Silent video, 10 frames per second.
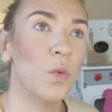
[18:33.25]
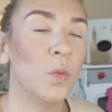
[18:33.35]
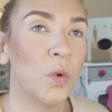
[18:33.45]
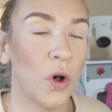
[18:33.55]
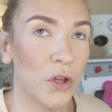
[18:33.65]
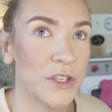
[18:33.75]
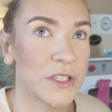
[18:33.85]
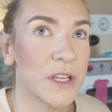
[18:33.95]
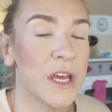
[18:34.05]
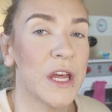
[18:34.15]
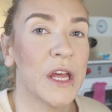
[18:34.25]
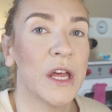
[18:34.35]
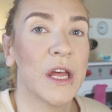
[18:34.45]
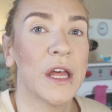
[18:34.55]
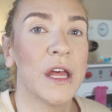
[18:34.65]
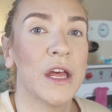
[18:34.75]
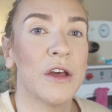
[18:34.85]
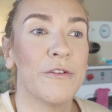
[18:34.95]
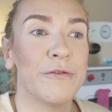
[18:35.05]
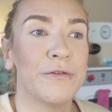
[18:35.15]
was
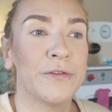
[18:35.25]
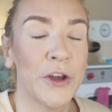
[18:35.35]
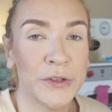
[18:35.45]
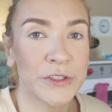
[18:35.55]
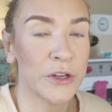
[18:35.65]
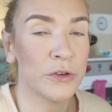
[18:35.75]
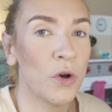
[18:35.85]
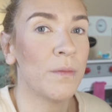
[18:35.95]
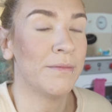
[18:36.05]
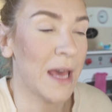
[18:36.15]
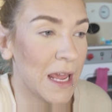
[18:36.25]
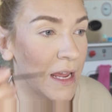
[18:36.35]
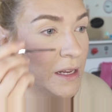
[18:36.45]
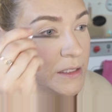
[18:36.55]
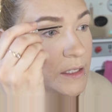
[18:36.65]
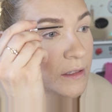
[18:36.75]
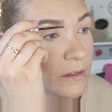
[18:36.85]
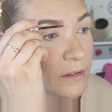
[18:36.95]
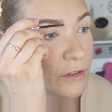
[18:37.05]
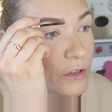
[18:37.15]
phones are not made
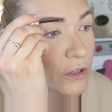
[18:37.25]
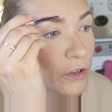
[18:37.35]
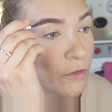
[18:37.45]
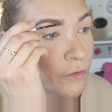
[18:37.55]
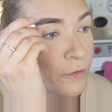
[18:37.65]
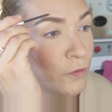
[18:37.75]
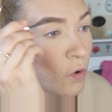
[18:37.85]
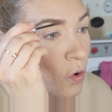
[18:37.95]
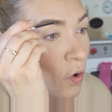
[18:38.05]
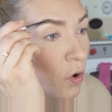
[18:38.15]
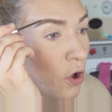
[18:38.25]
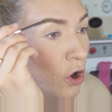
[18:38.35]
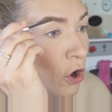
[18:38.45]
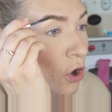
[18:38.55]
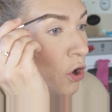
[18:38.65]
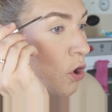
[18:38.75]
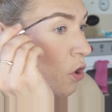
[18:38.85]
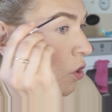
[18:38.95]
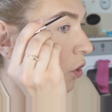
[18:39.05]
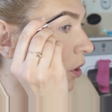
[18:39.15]
for
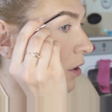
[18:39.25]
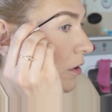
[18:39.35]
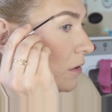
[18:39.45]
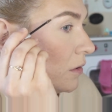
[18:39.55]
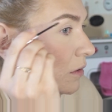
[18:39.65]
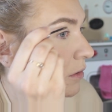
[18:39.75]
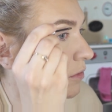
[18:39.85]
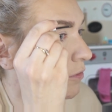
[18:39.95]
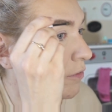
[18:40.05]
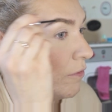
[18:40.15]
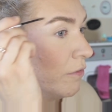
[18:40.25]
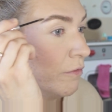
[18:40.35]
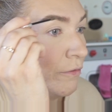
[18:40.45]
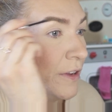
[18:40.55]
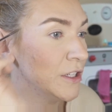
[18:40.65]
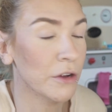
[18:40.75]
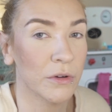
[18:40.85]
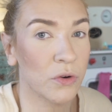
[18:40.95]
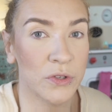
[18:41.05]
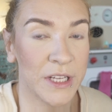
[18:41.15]
long video
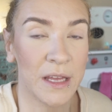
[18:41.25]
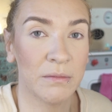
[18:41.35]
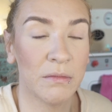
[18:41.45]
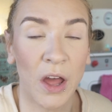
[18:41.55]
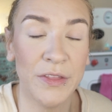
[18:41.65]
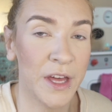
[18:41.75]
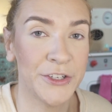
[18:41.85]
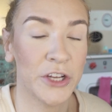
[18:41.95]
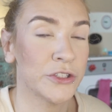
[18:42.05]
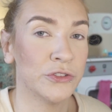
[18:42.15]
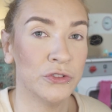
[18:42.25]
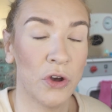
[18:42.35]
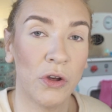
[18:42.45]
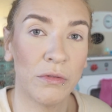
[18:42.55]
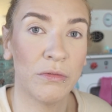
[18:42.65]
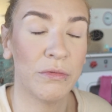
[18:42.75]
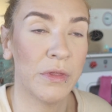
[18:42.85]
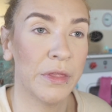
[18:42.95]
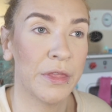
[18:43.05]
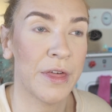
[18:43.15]
recording. Like, they're just not.
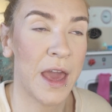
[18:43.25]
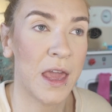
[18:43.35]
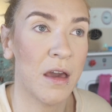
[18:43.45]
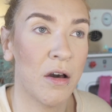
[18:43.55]
They're